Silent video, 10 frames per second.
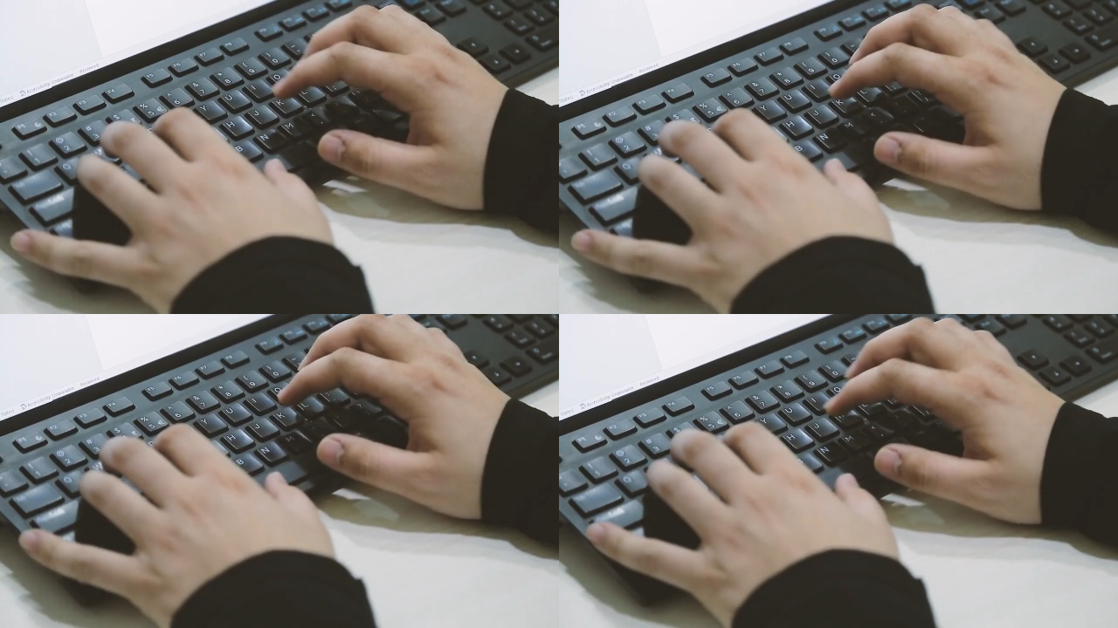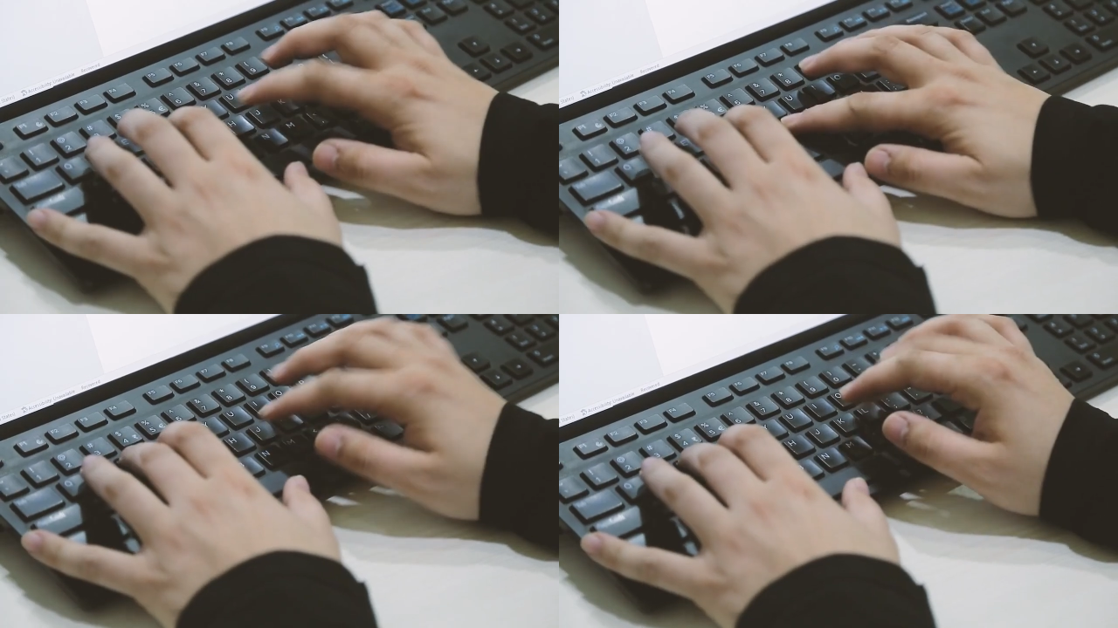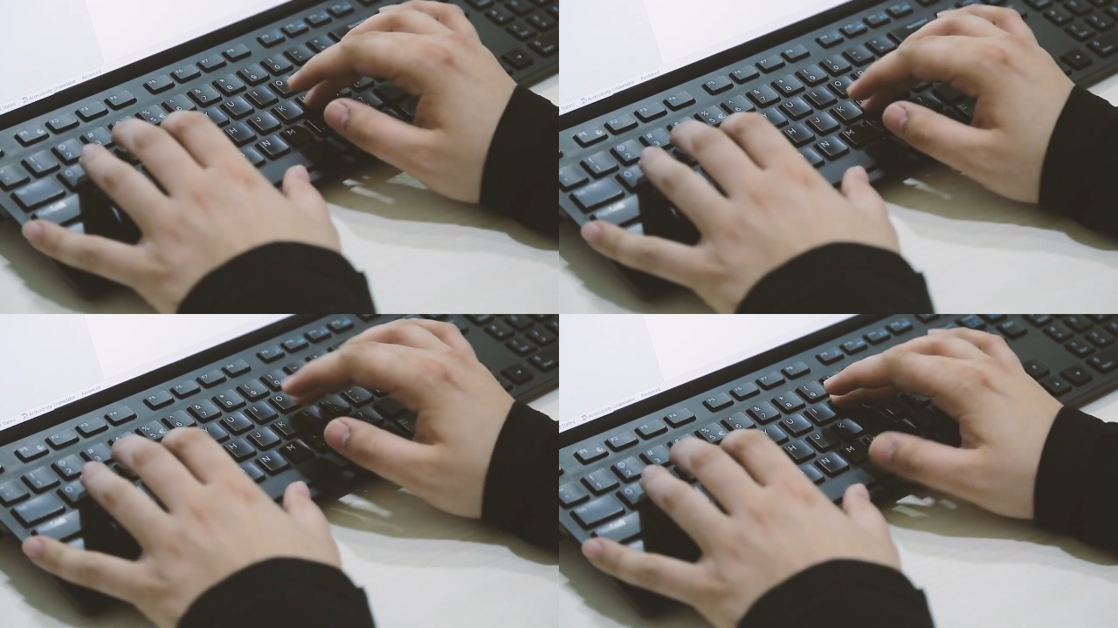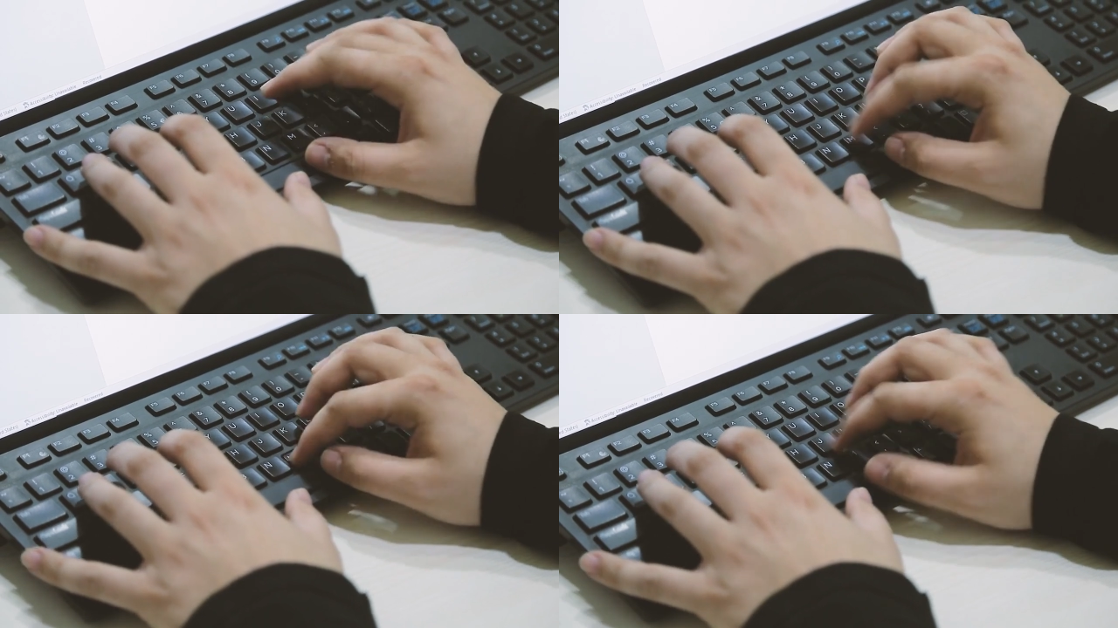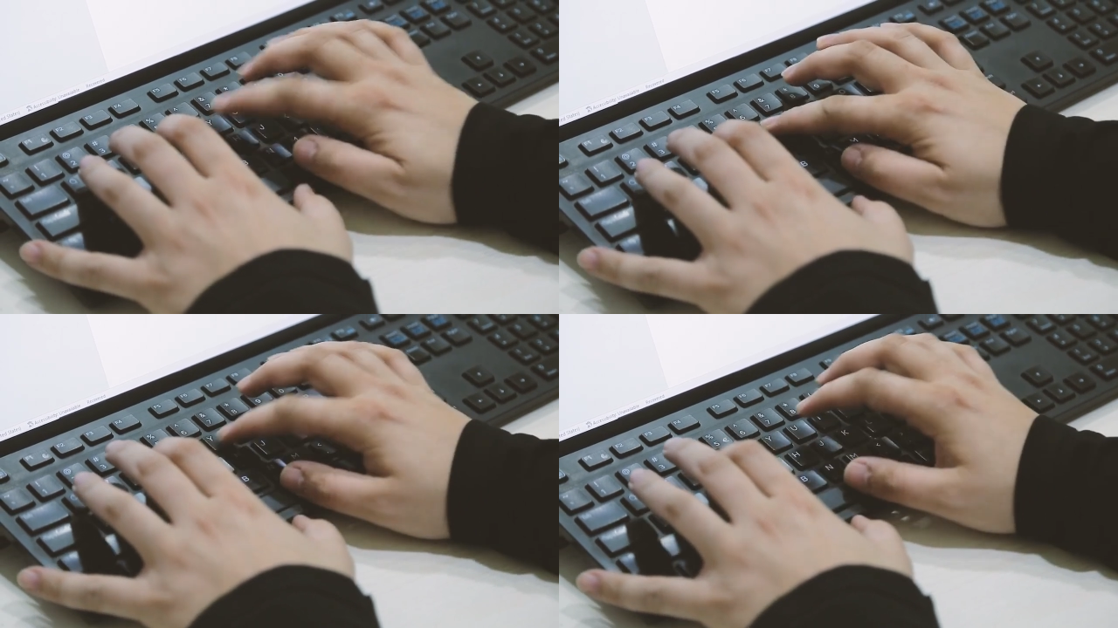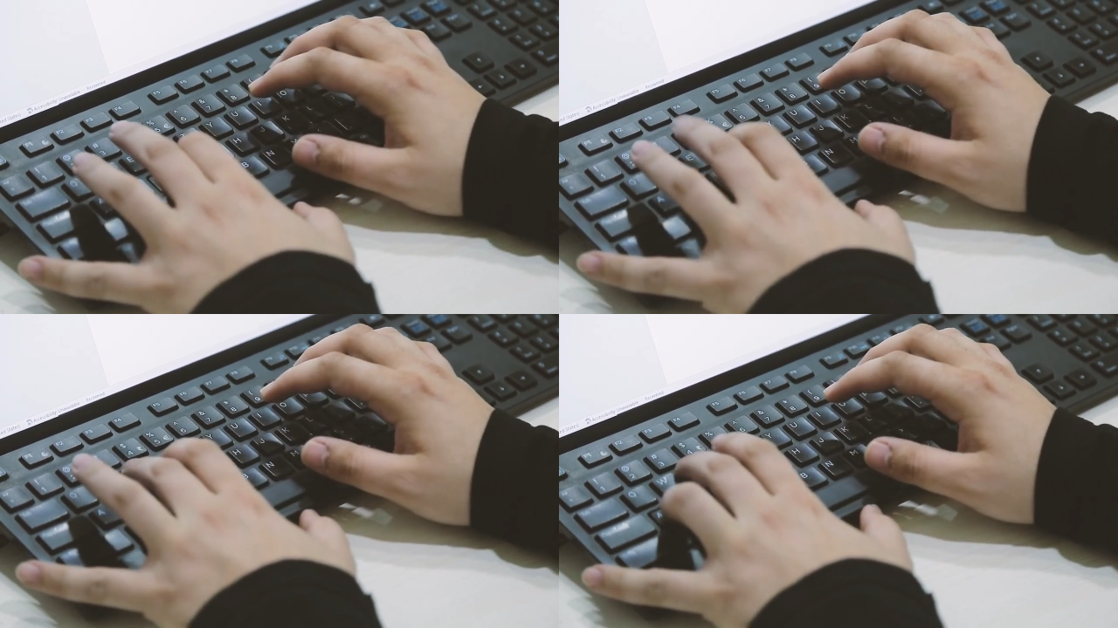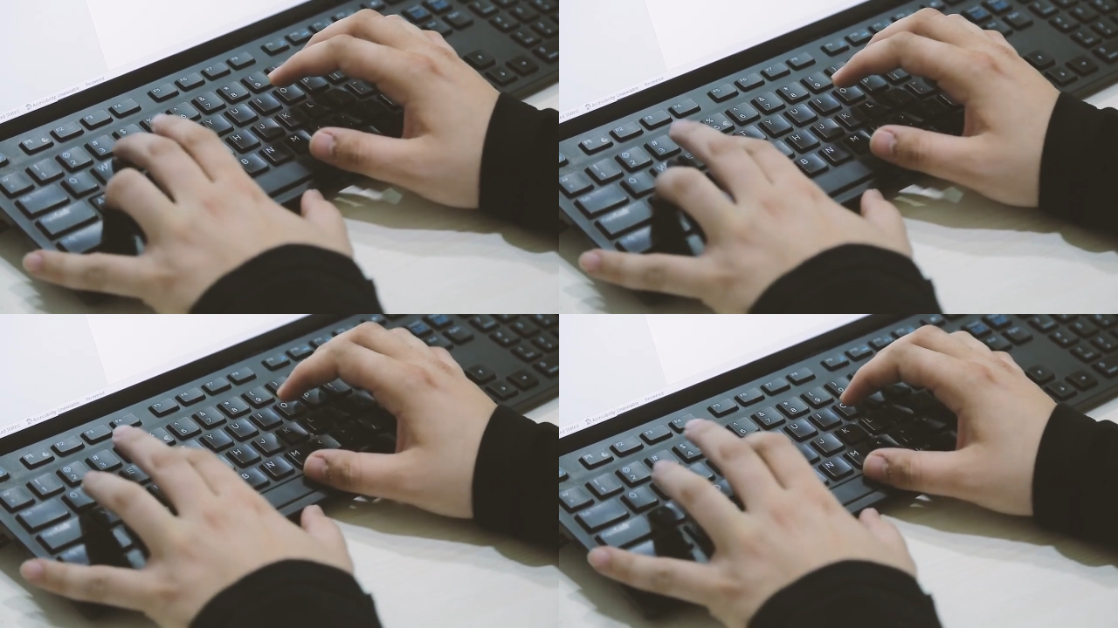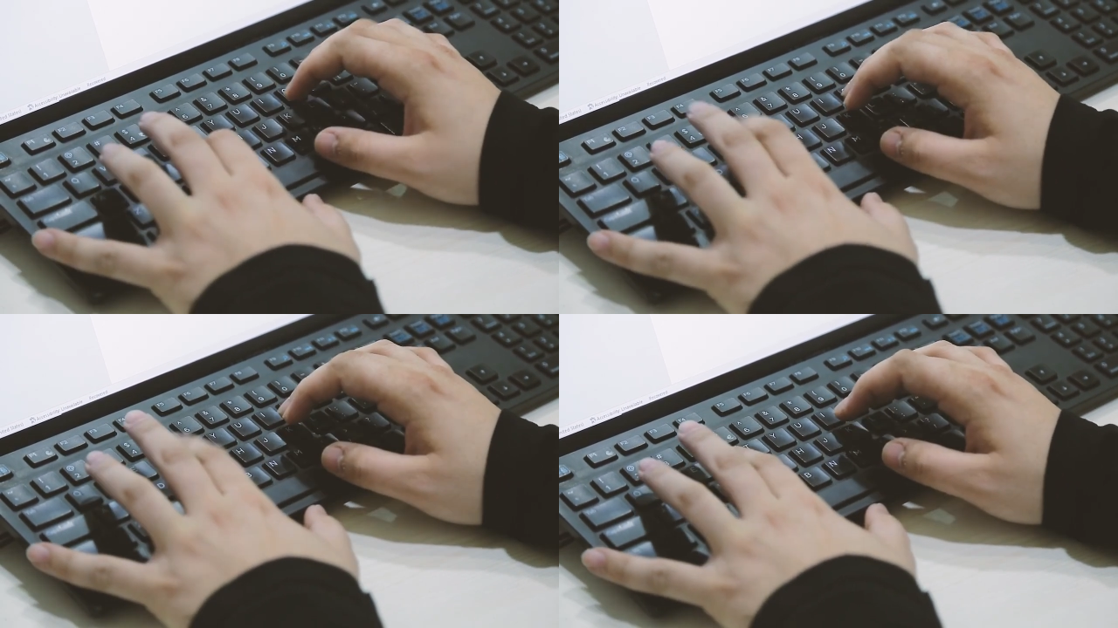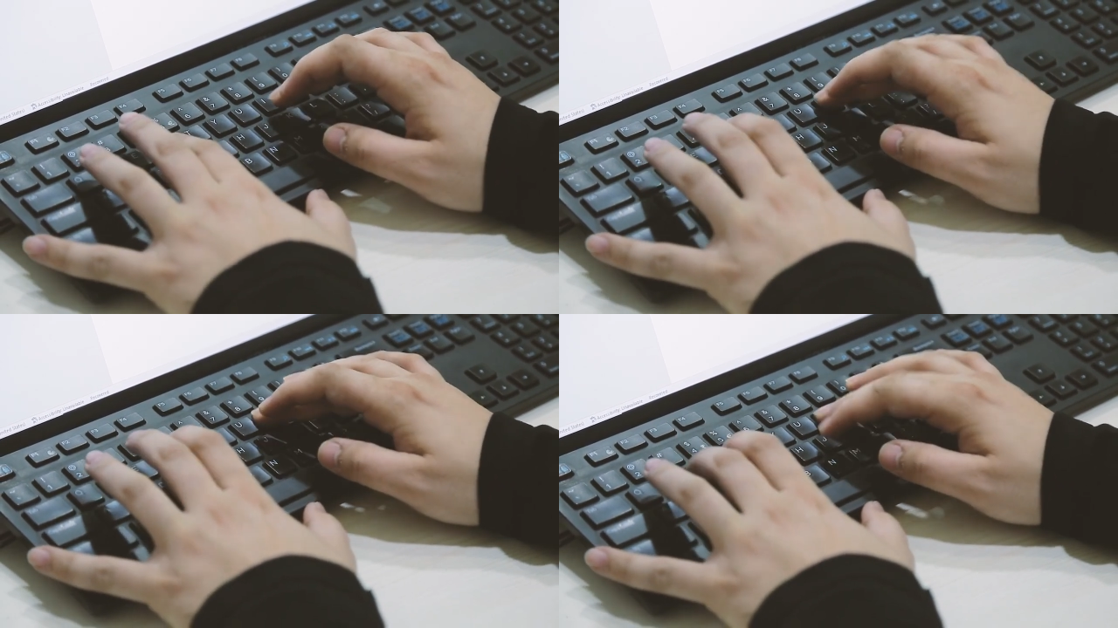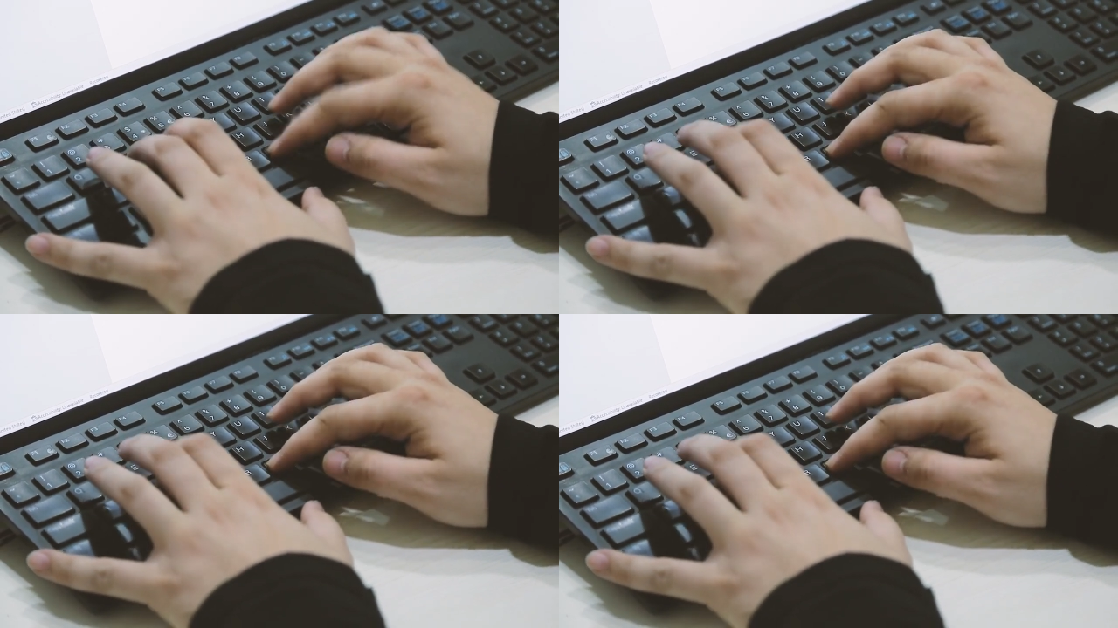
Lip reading: Nobody's mouth can be seen.